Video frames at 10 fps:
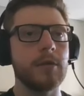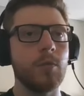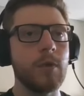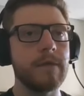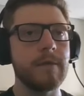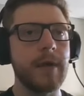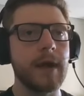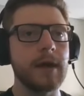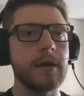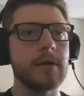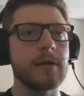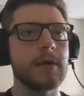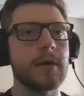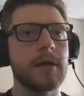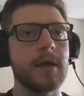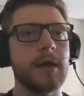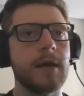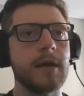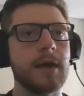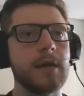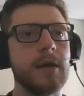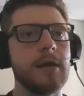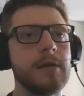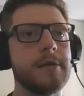with a bang, an ID,